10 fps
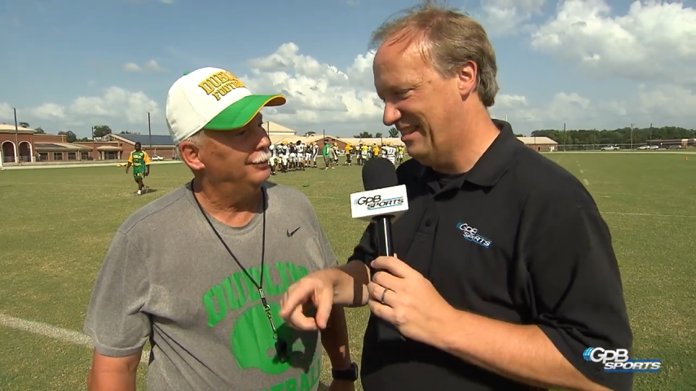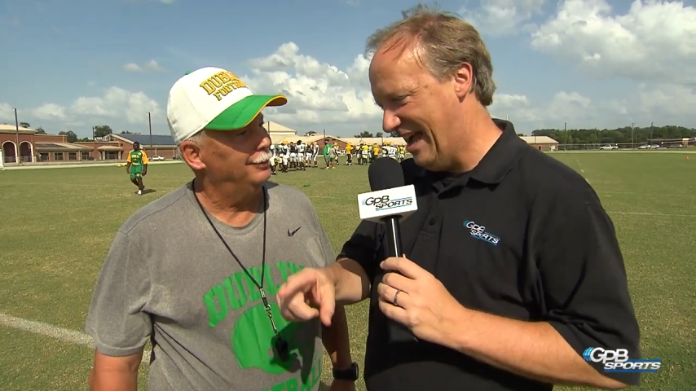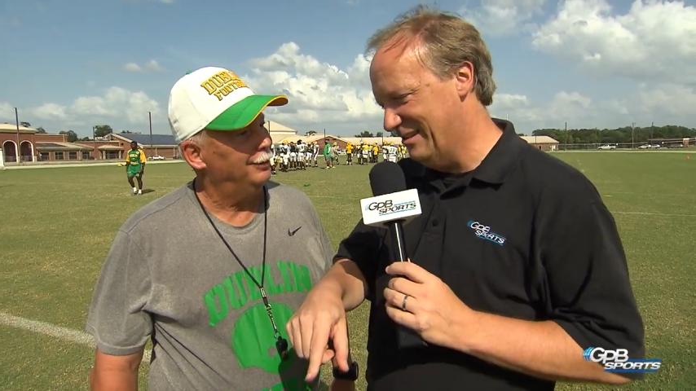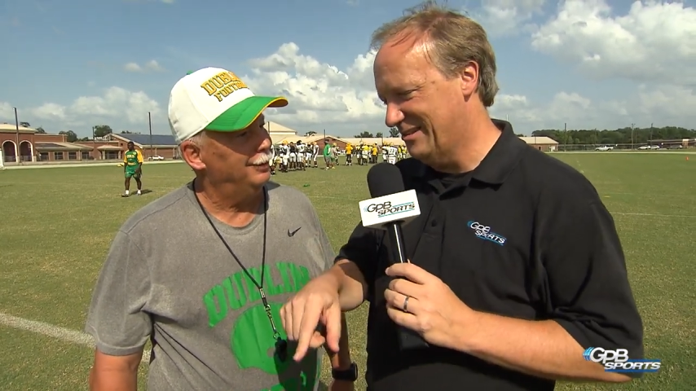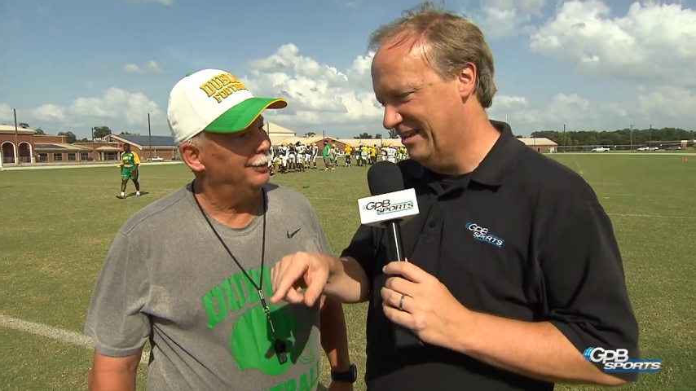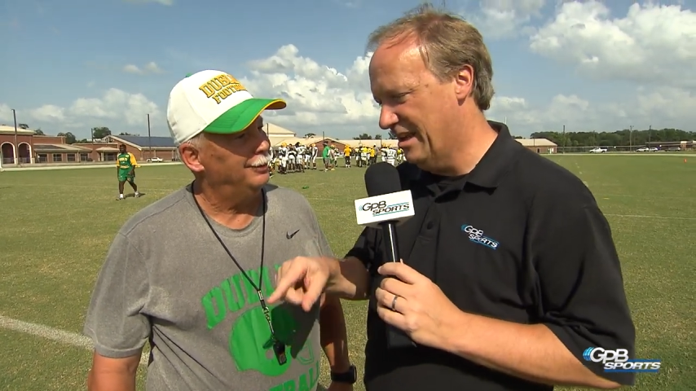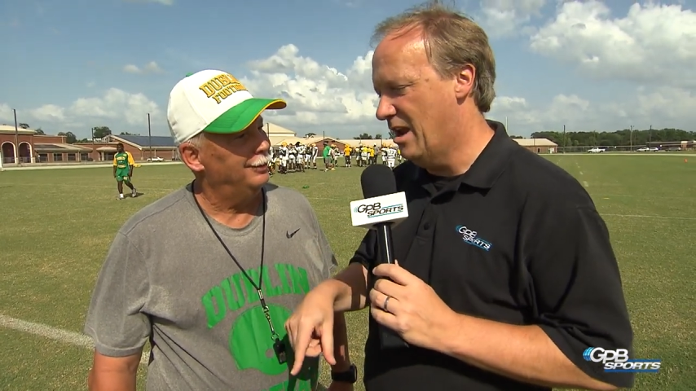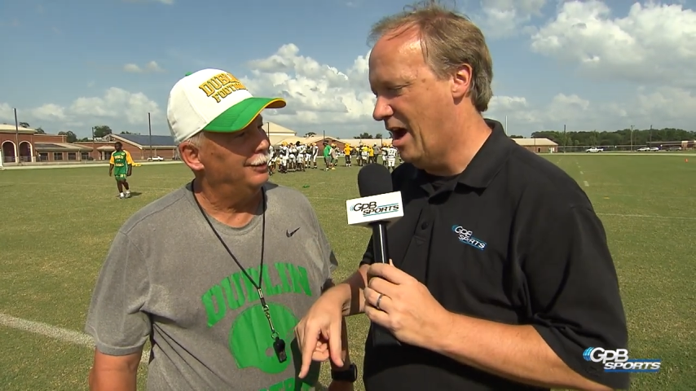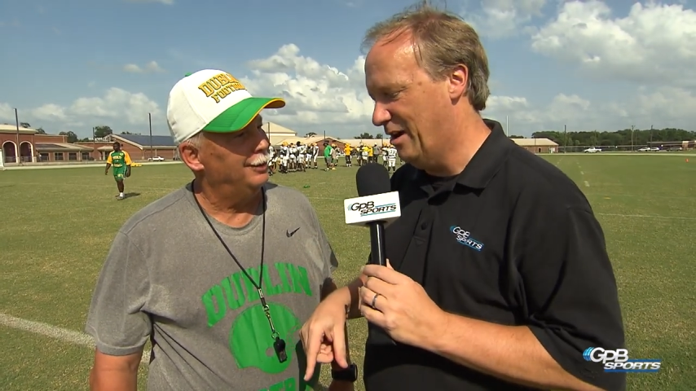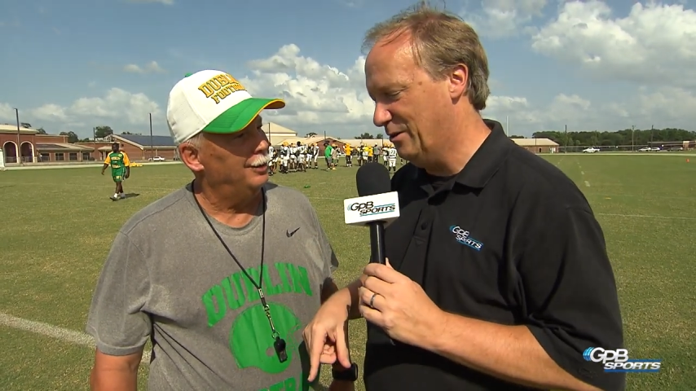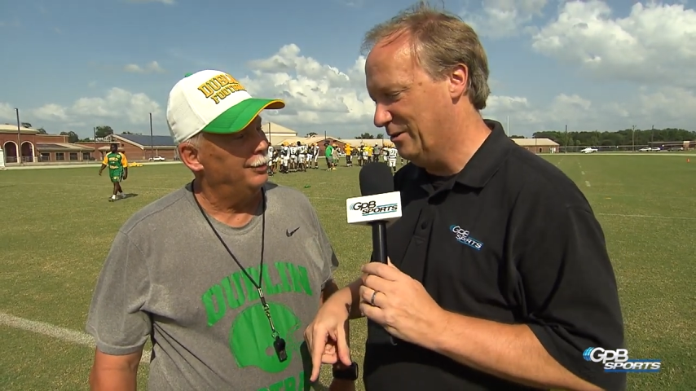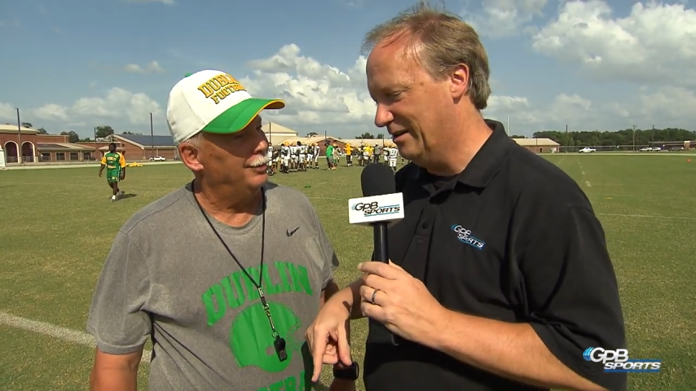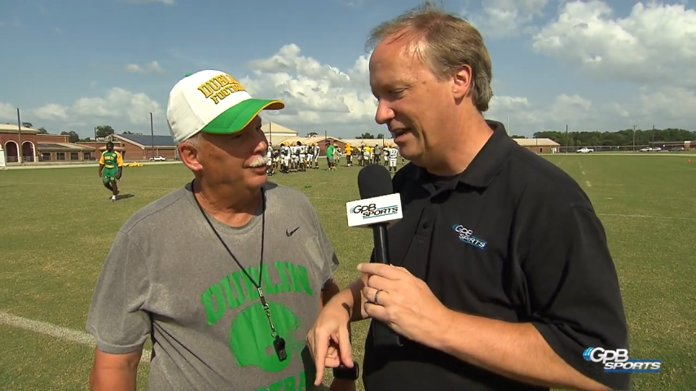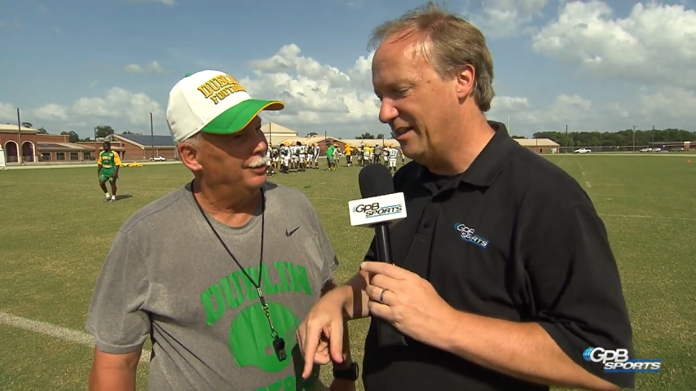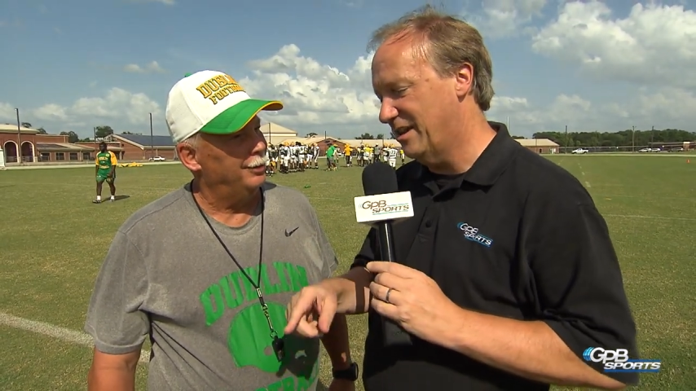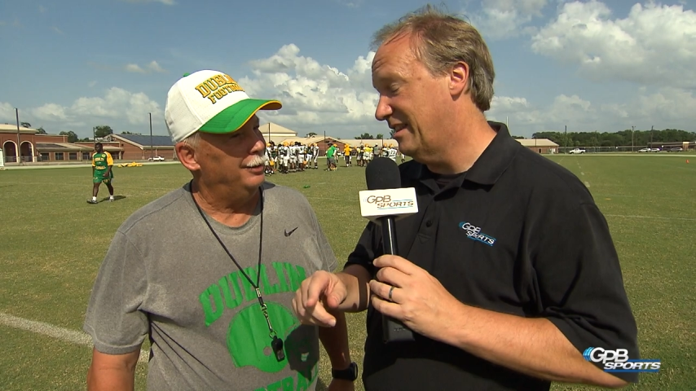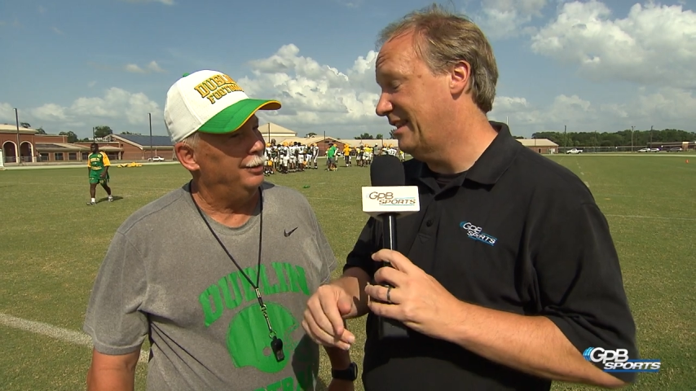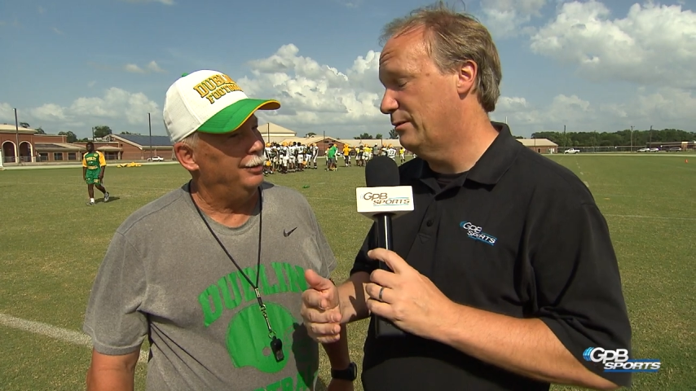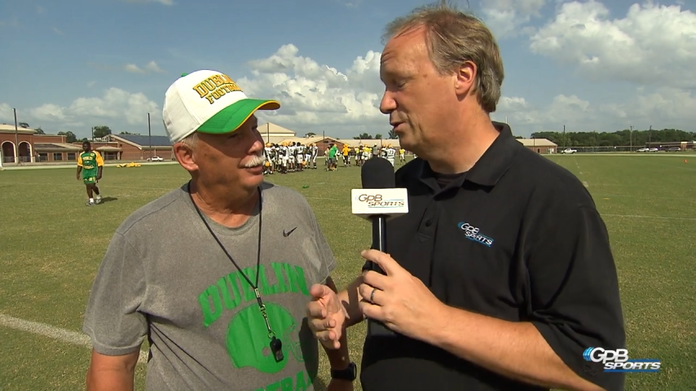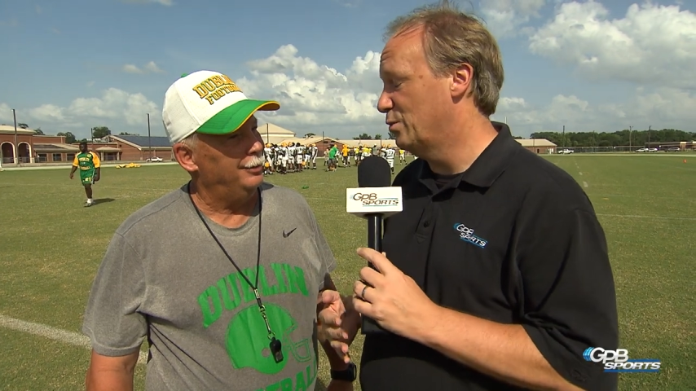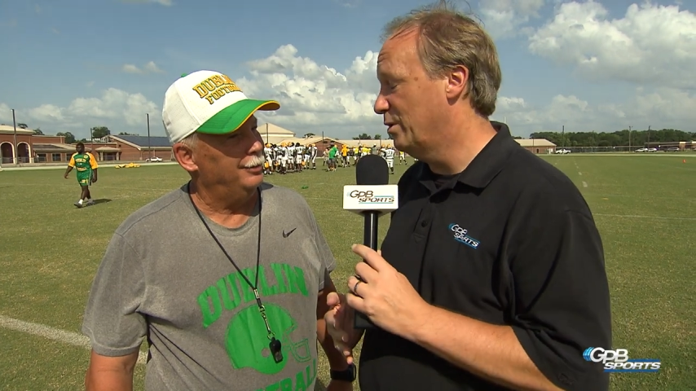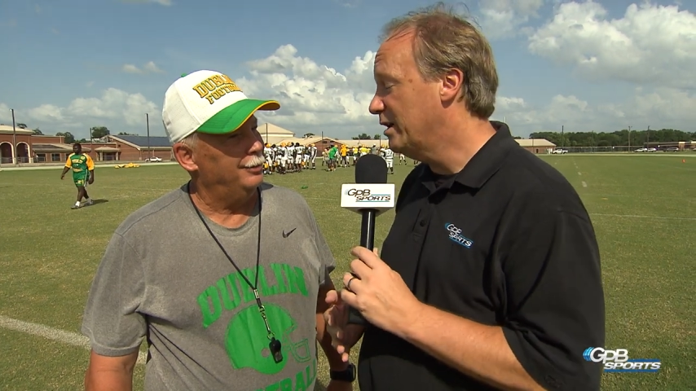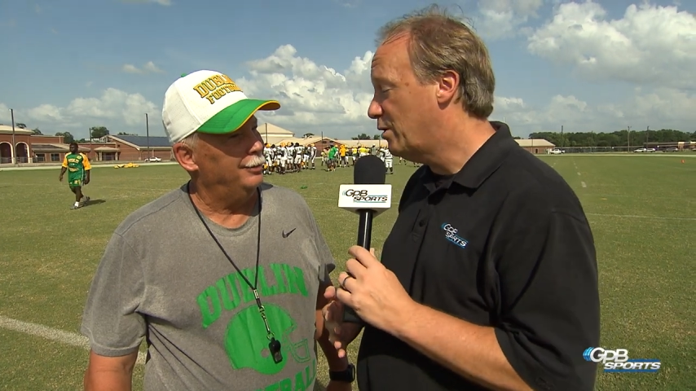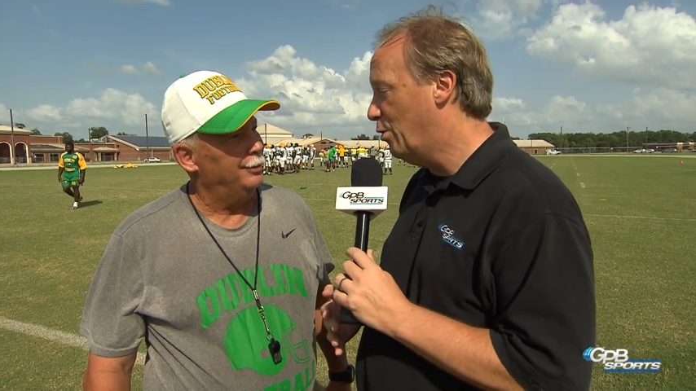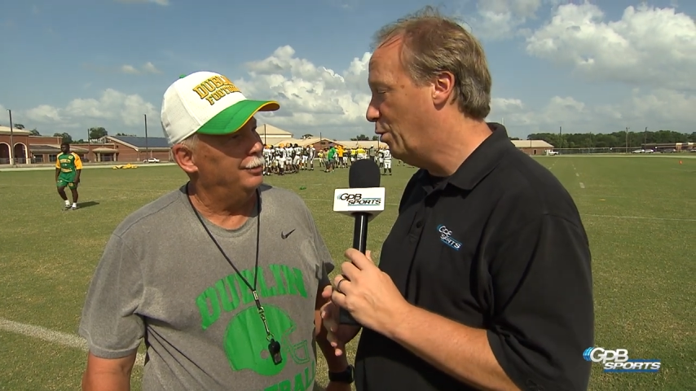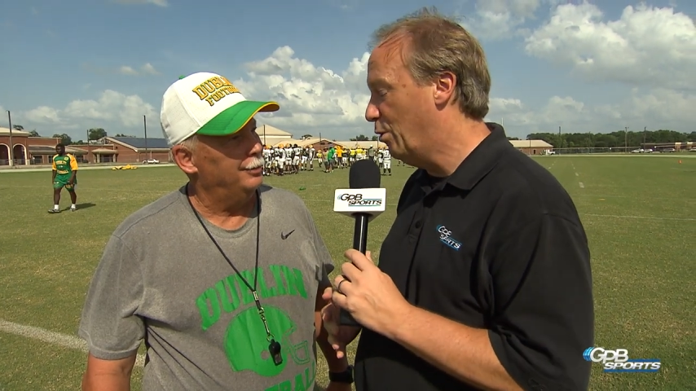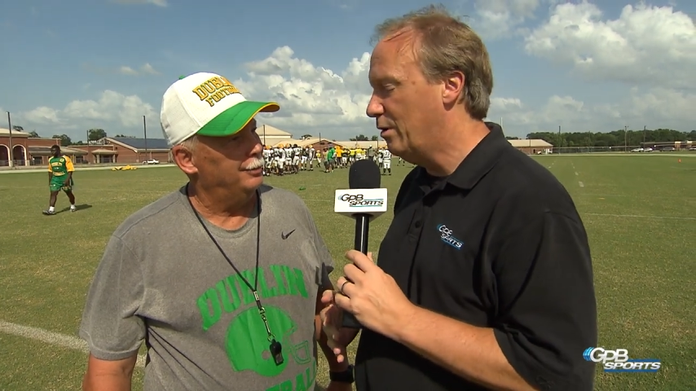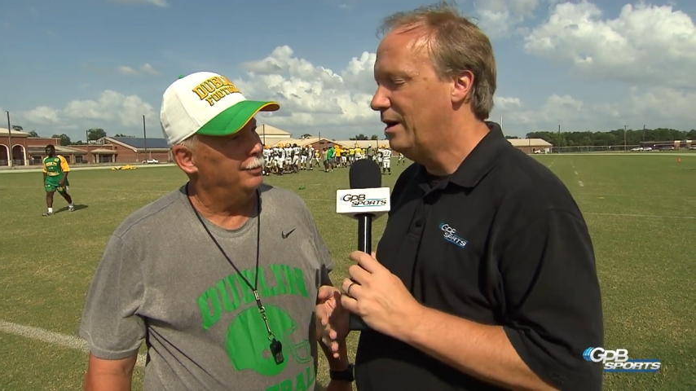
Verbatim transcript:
Speaker 1: 1,000 and 100. I thought that that was really cool.